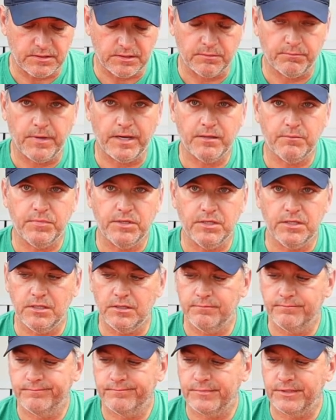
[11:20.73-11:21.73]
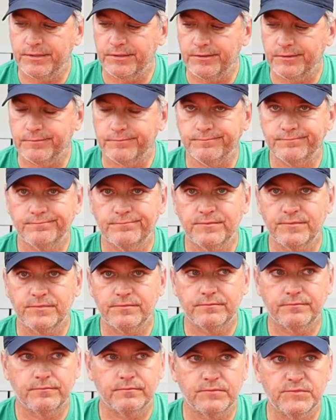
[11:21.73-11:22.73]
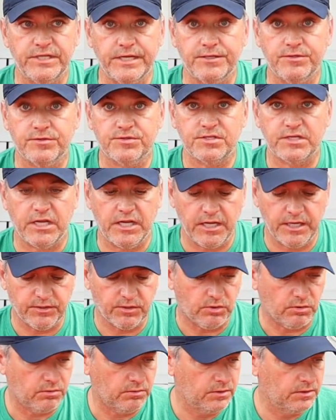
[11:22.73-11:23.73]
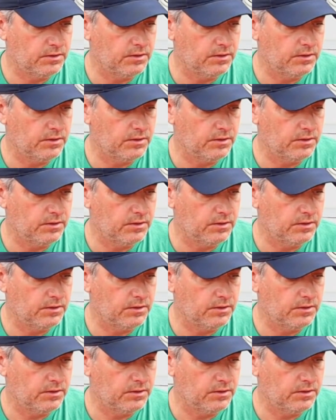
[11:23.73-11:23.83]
might be dangerous to handle.